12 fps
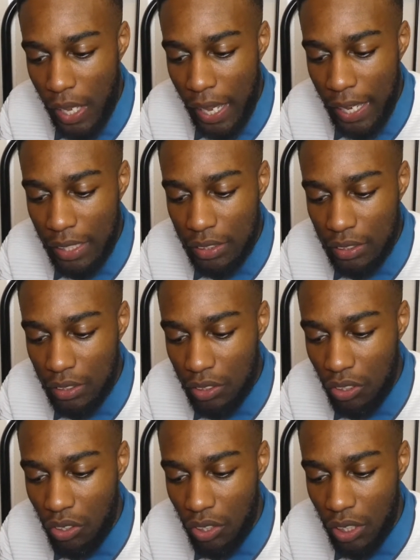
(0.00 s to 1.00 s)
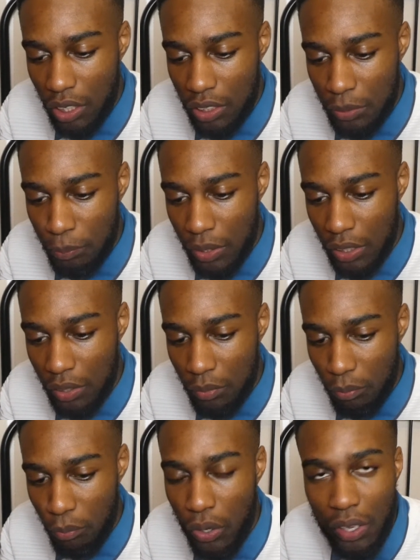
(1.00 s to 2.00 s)
and God has been
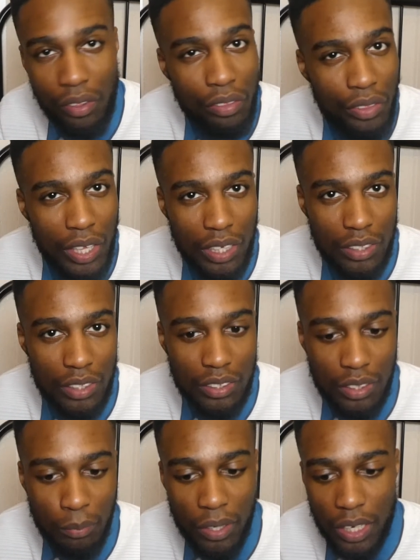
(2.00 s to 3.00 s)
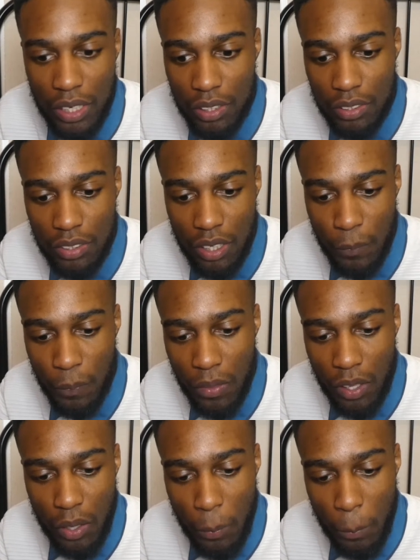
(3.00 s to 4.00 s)
putting things into place.
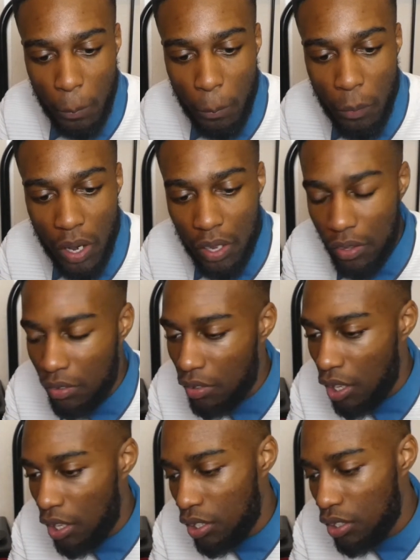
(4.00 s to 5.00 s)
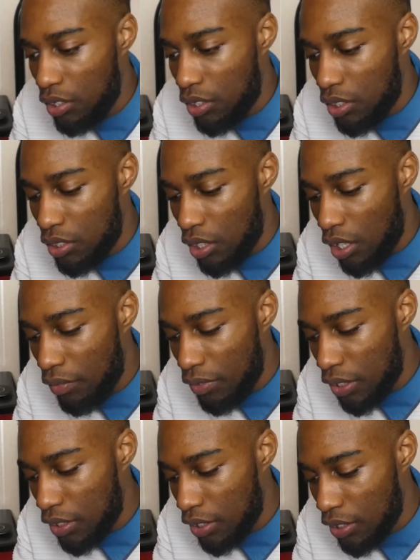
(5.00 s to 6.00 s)
But the
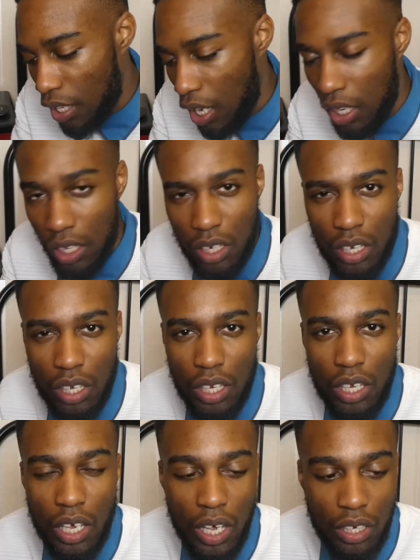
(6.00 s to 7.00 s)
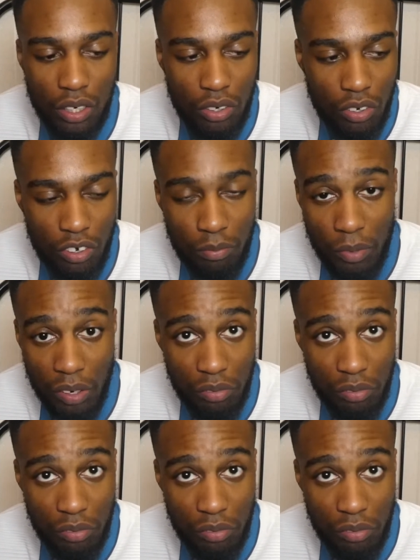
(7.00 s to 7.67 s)
service today, and a lot of my